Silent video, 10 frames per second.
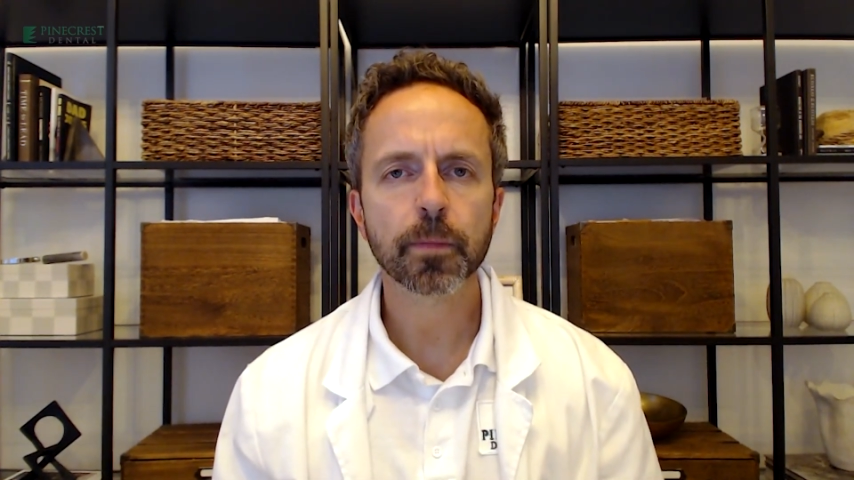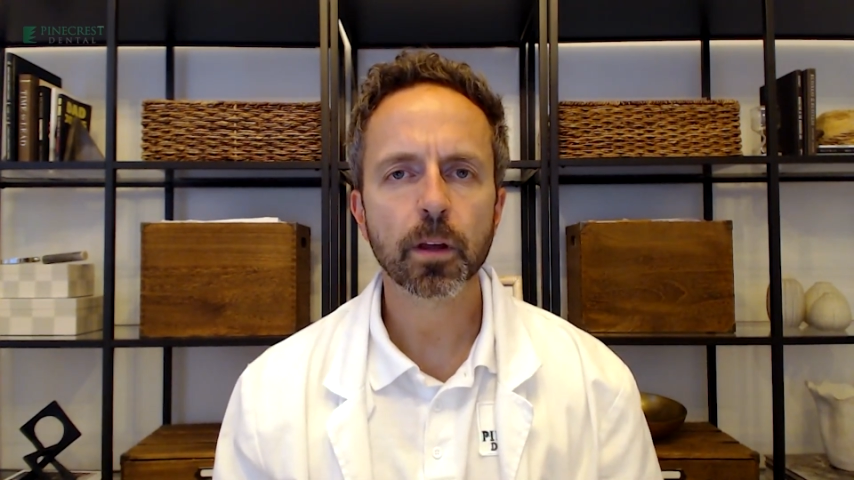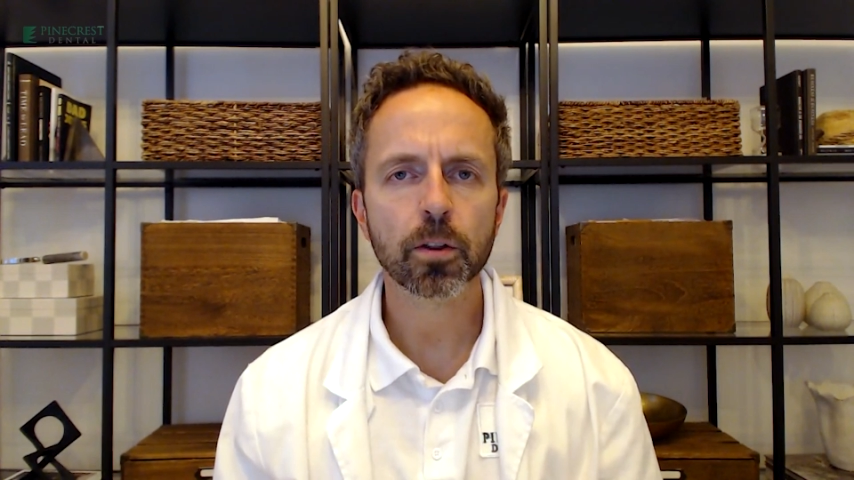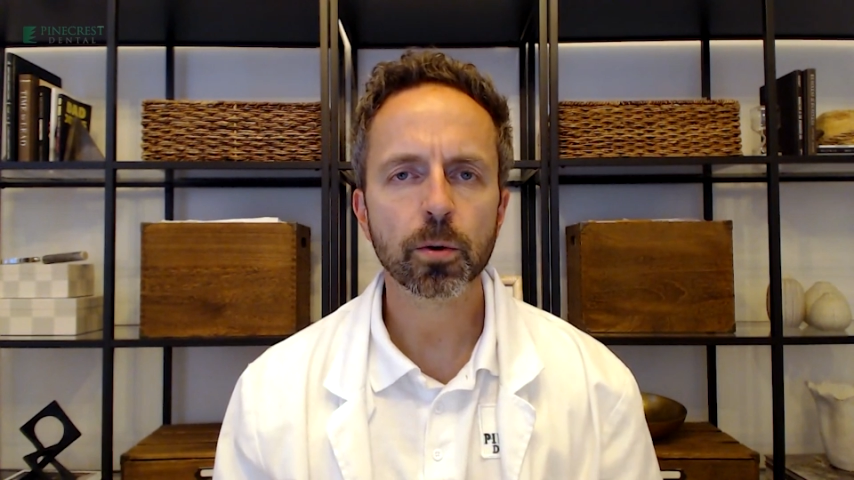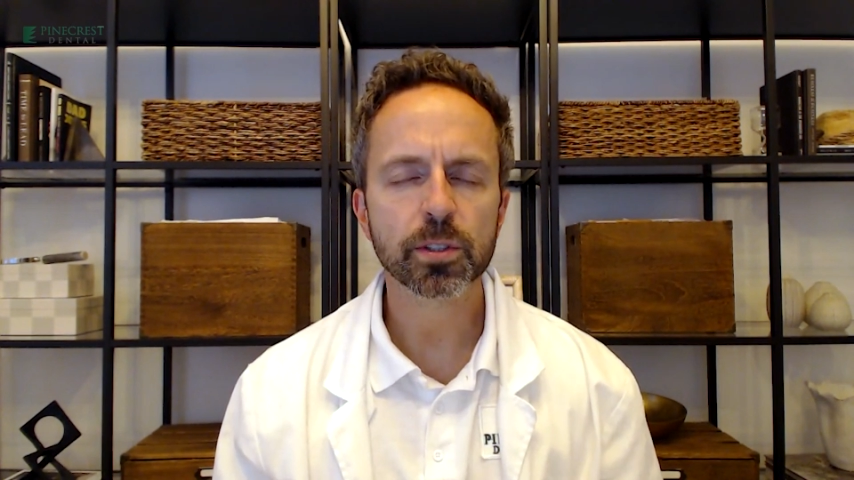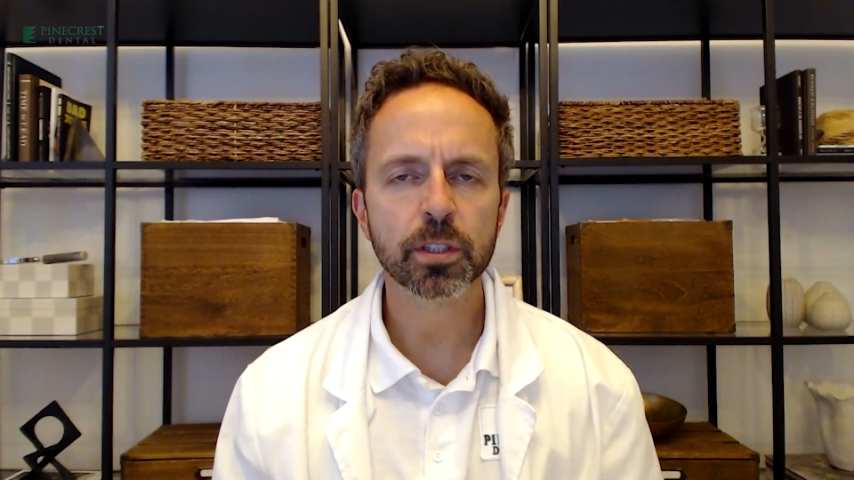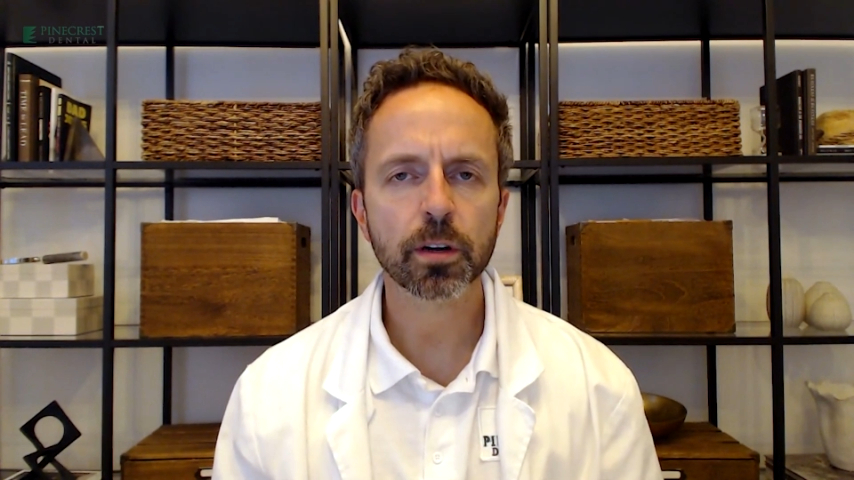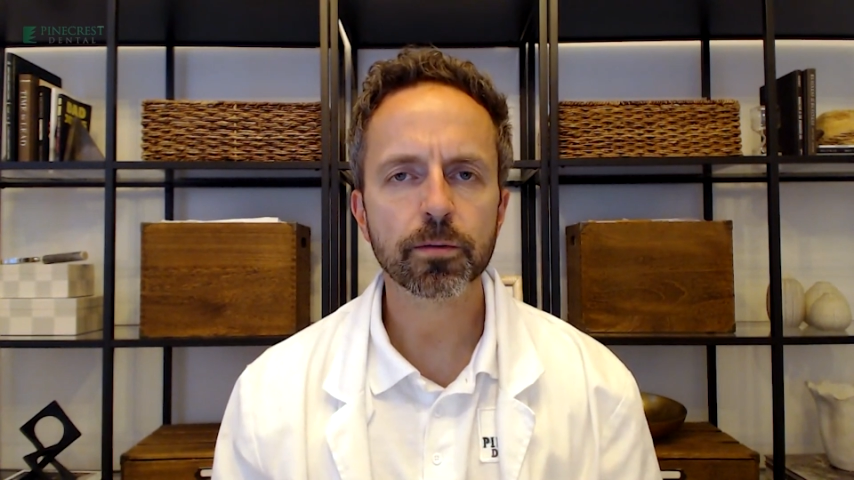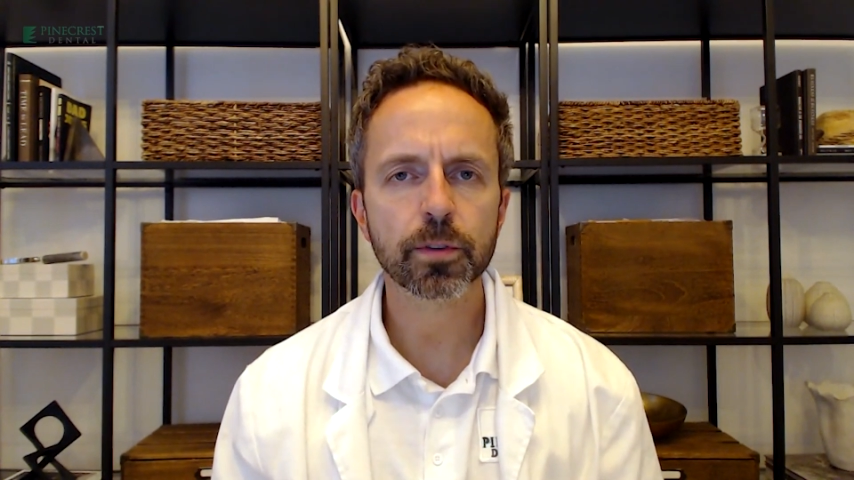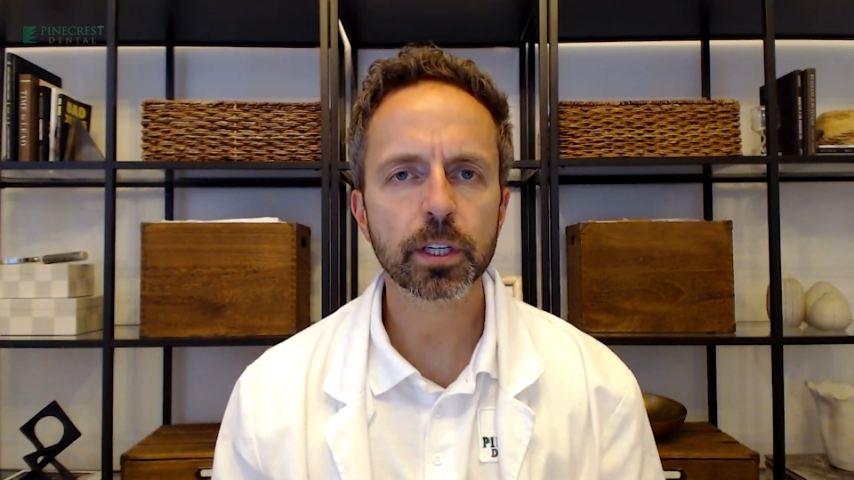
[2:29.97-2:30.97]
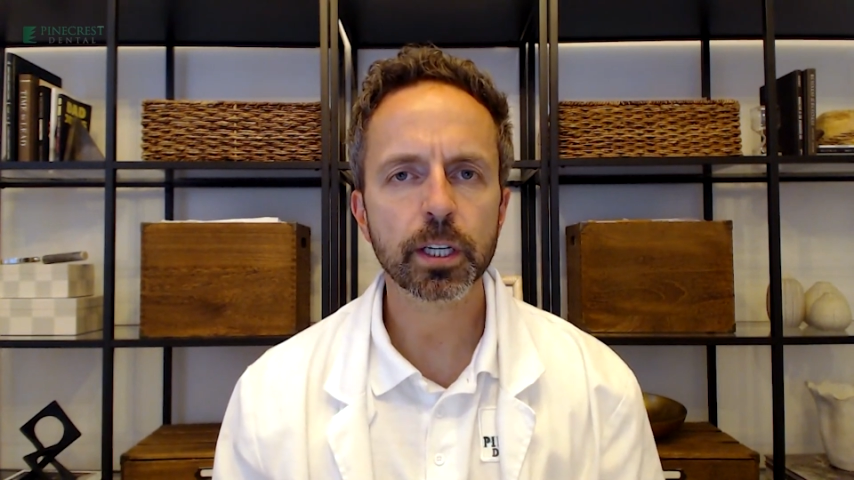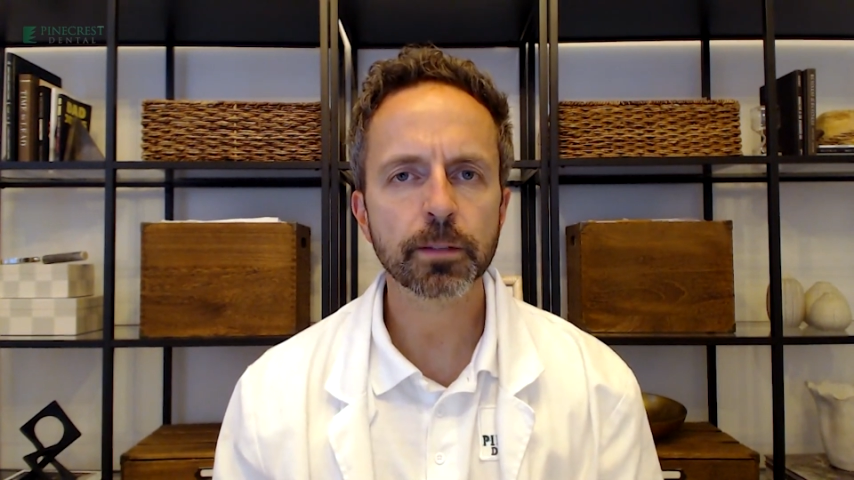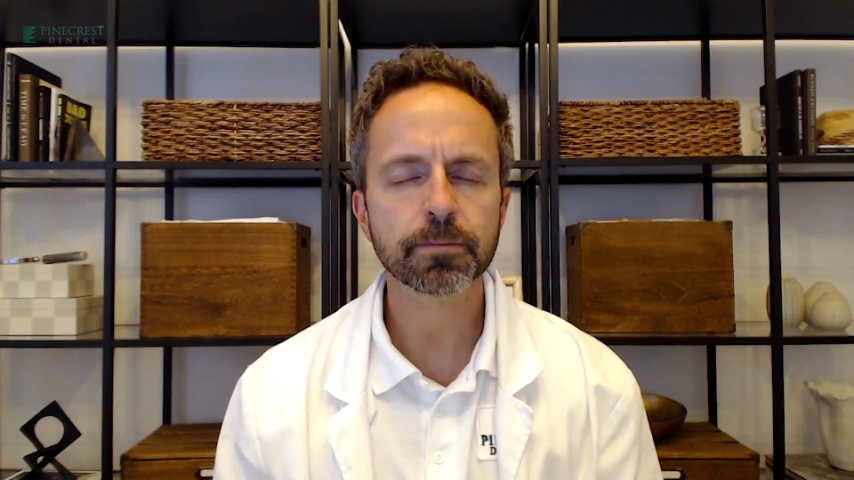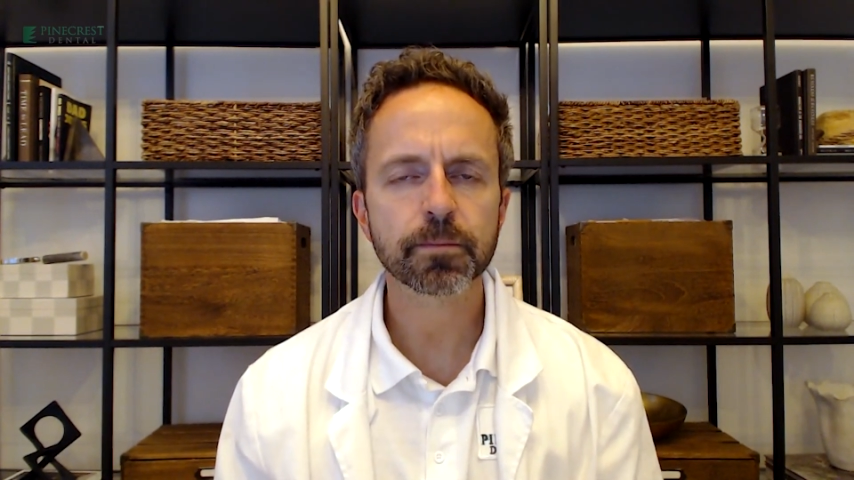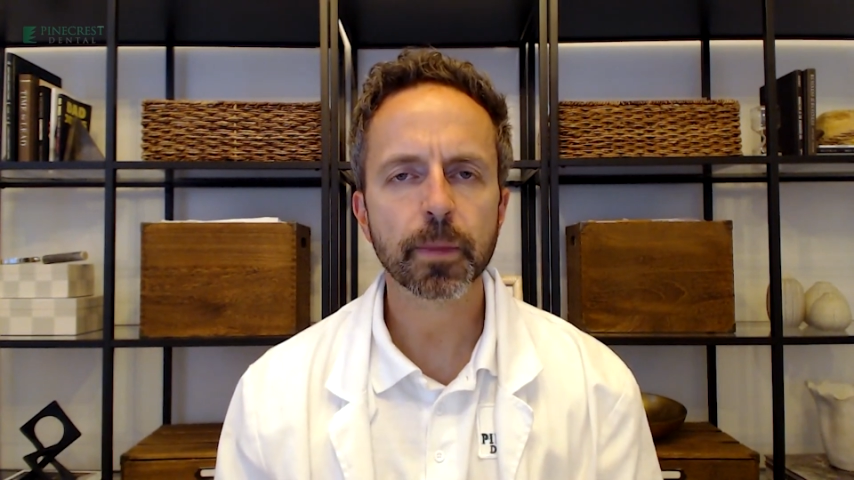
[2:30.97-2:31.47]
although it's not free,